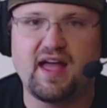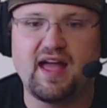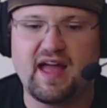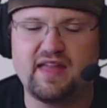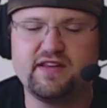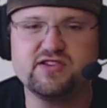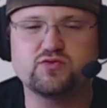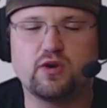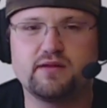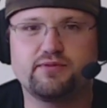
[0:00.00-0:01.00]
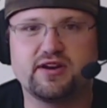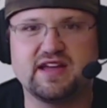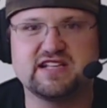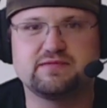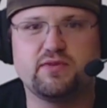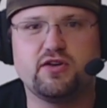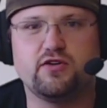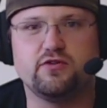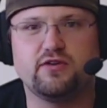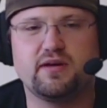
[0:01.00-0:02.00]
And there's one per each
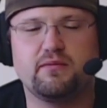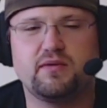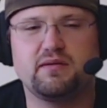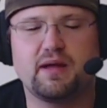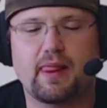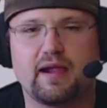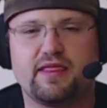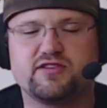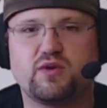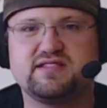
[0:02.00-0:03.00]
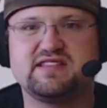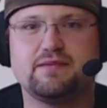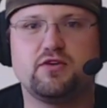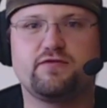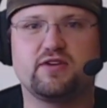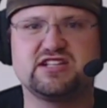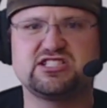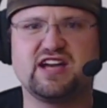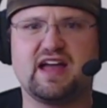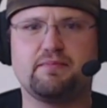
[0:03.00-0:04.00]
move. There's one Z-move for each
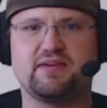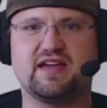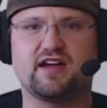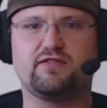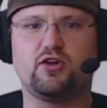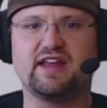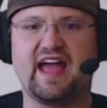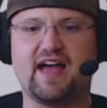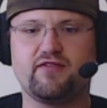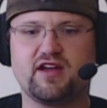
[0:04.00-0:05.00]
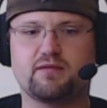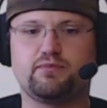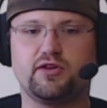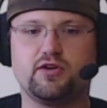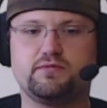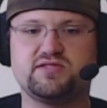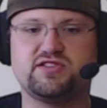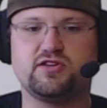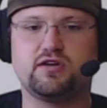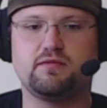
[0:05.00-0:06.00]
type. Gigavolt Havoc, Bloom
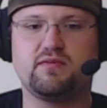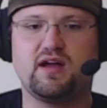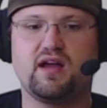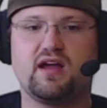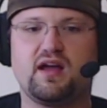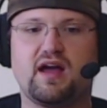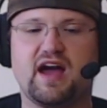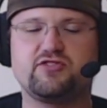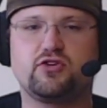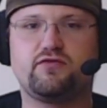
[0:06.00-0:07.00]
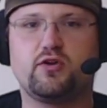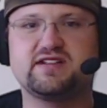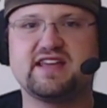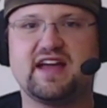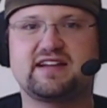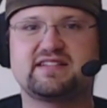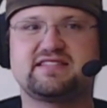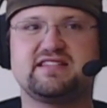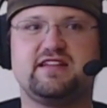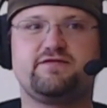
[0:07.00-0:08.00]
Doom, Hydro
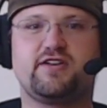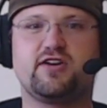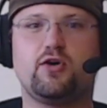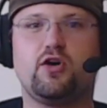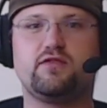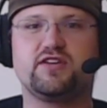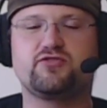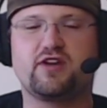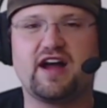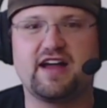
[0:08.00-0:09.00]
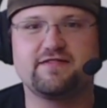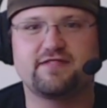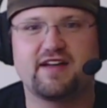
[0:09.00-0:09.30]
Vortex, Inferno Overdrive.